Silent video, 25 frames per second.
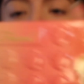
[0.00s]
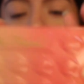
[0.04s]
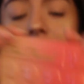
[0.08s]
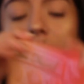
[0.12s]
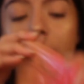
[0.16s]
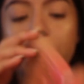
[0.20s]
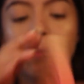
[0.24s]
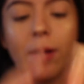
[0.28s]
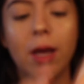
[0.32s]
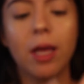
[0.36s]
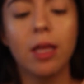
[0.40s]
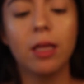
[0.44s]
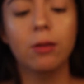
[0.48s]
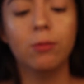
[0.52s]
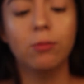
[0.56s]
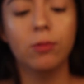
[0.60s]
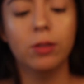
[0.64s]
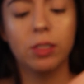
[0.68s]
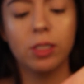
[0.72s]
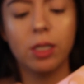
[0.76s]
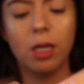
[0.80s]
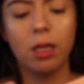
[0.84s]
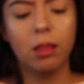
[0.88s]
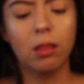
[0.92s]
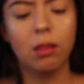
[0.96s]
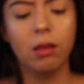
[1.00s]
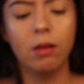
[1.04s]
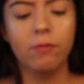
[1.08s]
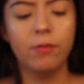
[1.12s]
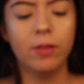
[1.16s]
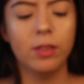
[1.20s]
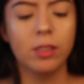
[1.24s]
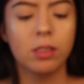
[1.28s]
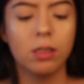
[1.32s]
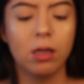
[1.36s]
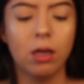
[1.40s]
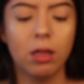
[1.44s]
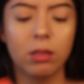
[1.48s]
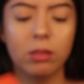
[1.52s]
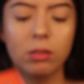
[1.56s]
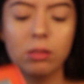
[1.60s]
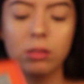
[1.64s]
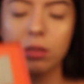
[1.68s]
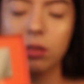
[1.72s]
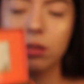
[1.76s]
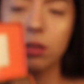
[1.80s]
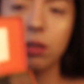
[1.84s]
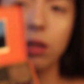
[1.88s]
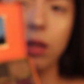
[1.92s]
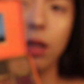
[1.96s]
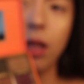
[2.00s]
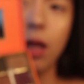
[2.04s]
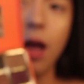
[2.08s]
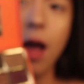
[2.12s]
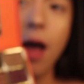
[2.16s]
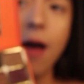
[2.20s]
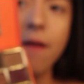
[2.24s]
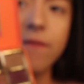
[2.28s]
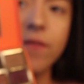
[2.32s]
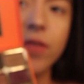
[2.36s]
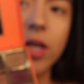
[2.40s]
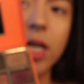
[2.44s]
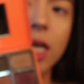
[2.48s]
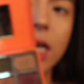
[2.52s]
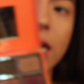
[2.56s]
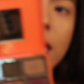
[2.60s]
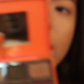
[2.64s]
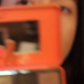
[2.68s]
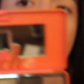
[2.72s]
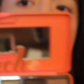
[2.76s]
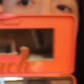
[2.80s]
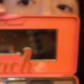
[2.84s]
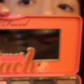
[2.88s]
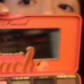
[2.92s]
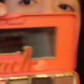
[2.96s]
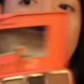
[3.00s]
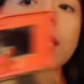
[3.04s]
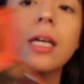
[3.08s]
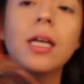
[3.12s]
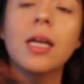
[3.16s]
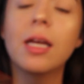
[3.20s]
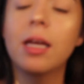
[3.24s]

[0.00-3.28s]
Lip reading: Peach Palette, which I love these colors. Love it.